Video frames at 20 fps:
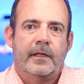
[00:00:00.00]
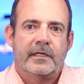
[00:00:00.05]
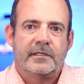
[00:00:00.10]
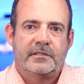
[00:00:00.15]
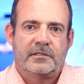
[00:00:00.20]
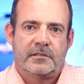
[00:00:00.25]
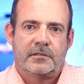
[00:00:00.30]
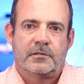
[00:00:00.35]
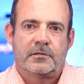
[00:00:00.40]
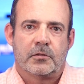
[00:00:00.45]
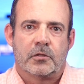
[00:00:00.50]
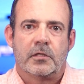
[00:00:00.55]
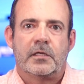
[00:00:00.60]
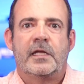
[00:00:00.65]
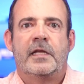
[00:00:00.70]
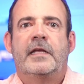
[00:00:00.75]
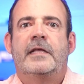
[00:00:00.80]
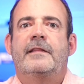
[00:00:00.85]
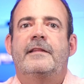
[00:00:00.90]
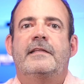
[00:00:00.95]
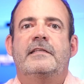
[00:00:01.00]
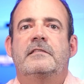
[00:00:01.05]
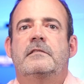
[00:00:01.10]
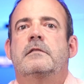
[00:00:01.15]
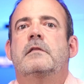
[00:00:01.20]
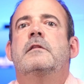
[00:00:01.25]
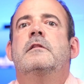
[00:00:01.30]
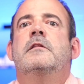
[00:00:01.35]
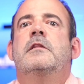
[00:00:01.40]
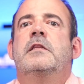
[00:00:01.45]
It's just looking at these
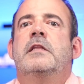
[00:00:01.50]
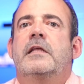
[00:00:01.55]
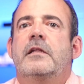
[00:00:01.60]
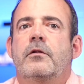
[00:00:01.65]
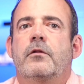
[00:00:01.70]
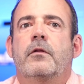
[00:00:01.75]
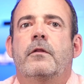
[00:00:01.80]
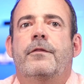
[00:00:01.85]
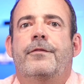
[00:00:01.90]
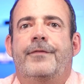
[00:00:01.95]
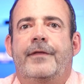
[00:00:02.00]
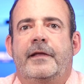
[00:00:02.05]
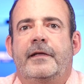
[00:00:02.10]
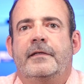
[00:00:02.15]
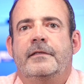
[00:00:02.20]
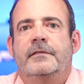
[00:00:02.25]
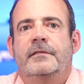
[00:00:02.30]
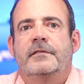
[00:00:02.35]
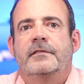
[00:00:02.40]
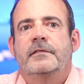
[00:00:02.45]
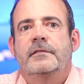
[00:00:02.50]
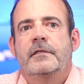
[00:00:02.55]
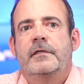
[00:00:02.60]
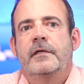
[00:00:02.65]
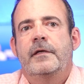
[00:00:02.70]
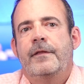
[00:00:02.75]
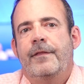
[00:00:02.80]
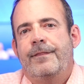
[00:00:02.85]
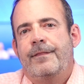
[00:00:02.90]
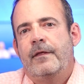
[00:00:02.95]
little things
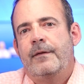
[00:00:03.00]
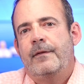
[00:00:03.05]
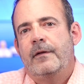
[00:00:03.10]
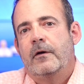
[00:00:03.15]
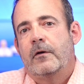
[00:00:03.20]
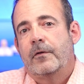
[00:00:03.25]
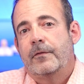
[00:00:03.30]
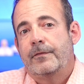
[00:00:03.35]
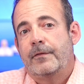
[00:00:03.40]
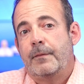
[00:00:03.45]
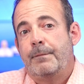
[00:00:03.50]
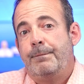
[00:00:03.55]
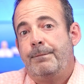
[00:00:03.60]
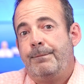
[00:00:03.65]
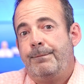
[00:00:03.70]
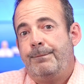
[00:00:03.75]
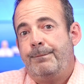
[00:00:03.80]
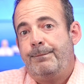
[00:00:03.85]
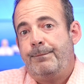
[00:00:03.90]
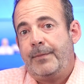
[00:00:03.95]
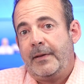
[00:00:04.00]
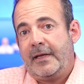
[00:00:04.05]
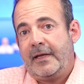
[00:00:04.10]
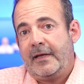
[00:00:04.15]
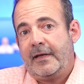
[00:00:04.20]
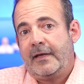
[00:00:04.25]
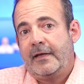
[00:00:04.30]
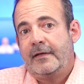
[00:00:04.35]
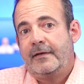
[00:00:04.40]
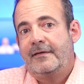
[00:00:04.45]
that are the
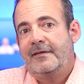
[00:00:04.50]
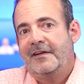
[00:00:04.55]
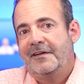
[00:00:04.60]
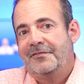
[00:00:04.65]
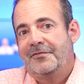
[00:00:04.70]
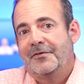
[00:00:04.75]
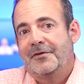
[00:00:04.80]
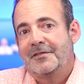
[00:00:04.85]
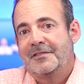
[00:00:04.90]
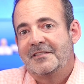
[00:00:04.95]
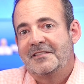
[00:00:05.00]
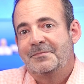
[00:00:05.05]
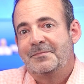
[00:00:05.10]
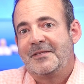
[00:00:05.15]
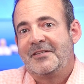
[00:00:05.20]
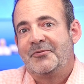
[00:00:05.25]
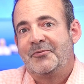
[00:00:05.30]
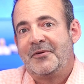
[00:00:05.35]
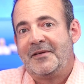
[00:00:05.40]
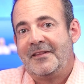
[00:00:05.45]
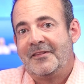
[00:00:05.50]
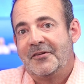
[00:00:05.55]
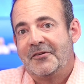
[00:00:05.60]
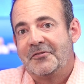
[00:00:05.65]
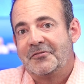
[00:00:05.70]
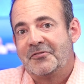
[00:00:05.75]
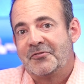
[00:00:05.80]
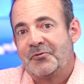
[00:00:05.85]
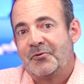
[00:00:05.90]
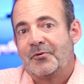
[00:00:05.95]
big difference between
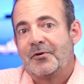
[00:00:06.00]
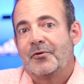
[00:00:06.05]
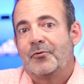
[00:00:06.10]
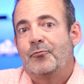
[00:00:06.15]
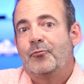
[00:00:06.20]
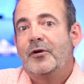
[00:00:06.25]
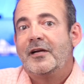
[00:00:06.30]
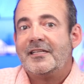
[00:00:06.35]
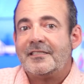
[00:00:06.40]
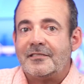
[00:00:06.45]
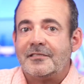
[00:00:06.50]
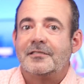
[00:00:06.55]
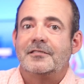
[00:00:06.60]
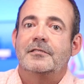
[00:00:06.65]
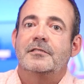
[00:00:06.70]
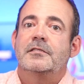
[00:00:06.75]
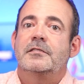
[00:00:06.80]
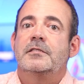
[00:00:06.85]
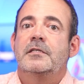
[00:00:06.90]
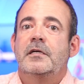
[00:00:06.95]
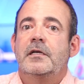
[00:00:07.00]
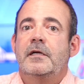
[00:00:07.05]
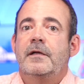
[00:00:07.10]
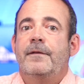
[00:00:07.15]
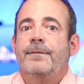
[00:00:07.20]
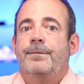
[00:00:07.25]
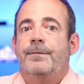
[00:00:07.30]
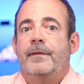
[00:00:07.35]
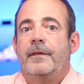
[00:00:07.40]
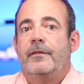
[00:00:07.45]
those who are rich
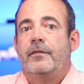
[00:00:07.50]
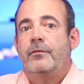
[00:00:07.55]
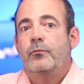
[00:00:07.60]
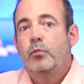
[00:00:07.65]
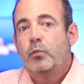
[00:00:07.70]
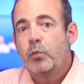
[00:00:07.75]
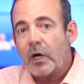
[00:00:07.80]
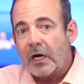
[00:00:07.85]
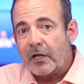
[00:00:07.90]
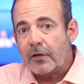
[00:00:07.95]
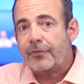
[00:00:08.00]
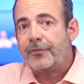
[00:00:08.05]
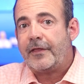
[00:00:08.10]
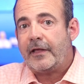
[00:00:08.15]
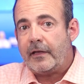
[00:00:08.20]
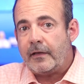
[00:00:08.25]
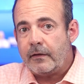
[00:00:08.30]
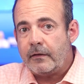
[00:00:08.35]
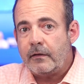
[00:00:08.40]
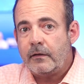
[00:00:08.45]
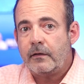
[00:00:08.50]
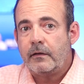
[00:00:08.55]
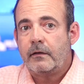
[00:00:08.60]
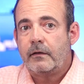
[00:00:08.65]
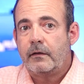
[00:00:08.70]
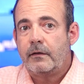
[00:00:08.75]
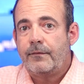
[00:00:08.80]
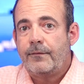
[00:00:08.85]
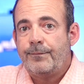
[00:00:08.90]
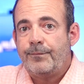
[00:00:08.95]
and wealthy
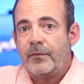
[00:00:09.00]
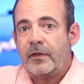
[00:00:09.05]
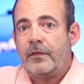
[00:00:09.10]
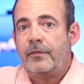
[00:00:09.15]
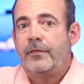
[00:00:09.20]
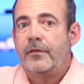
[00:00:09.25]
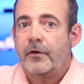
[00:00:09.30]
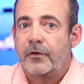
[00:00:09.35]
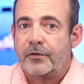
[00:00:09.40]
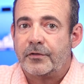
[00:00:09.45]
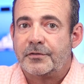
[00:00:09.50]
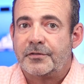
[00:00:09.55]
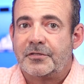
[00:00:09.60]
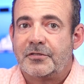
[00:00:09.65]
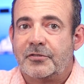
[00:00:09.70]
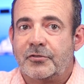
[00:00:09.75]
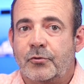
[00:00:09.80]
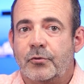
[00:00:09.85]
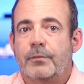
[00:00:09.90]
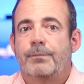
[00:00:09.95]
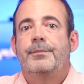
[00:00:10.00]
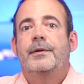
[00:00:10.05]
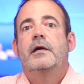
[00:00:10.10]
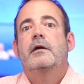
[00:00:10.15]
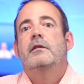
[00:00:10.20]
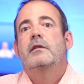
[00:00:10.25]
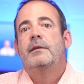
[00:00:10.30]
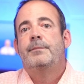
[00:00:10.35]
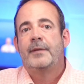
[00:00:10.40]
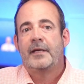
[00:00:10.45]
and those who are
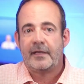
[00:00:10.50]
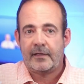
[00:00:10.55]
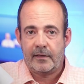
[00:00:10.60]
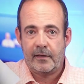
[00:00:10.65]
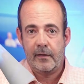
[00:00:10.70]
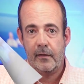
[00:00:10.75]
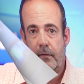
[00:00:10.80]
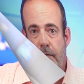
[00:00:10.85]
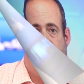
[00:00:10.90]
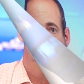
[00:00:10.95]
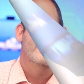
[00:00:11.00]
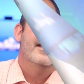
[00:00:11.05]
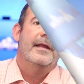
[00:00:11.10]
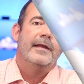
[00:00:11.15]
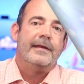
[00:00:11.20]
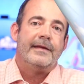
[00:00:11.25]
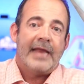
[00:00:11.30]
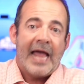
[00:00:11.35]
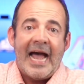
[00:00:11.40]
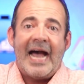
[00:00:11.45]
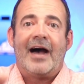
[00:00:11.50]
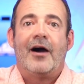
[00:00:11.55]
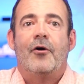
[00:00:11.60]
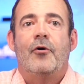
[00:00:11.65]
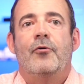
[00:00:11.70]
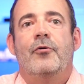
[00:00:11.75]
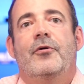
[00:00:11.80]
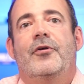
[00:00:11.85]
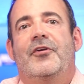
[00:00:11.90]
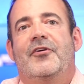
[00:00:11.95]
barely making it.
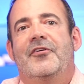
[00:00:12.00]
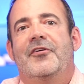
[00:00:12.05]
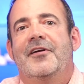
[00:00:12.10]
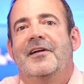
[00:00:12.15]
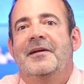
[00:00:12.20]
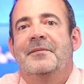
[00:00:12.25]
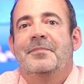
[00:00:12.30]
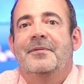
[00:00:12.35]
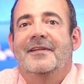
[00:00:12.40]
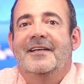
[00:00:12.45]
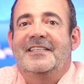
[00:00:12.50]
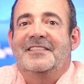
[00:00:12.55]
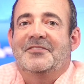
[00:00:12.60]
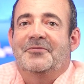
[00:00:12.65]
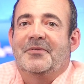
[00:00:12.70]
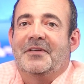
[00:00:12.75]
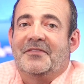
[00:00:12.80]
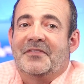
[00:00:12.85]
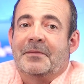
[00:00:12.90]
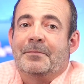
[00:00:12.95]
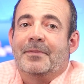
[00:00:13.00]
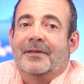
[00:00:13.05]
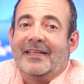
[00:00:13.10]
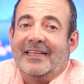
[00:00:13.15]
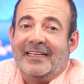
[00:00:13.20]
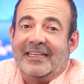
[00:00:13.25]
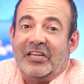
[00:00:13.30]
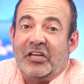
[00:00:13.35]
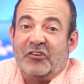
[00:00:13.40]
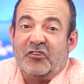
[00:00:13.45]
Now you're in a place where you've
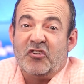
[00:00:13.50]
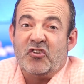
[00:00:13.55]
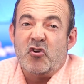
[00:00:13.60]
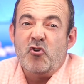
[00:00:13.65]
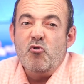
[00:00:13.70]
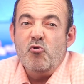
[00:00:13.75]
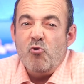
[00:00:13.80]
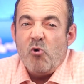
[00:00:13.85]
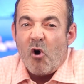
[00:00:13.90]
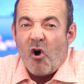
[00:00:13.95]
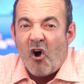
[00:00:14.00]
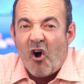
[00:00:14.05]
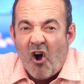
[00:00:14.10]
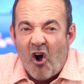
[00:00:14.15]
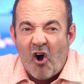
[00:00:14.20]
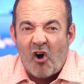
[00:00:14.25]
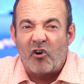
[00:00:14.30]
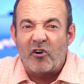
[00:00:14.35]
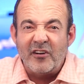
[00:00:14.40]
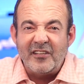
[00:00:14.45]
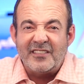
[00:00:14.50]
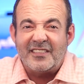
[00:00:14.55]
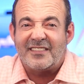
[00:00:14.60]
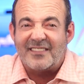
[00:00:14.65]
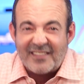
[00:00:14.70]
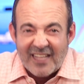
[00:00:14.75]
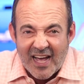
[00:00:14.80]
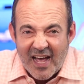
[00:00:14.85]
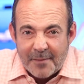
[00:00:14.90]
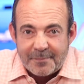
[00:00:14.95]
completed the 2 hardest
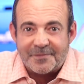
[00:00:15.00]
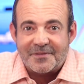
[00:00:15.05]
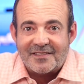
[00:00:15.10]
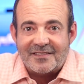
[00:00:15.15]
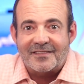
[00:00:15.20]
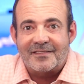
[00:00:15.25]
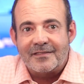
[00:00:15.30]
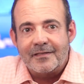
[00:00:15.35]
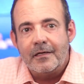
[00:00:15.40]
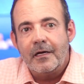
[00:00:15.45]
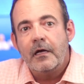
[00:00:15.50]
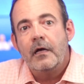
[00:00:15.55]
steps,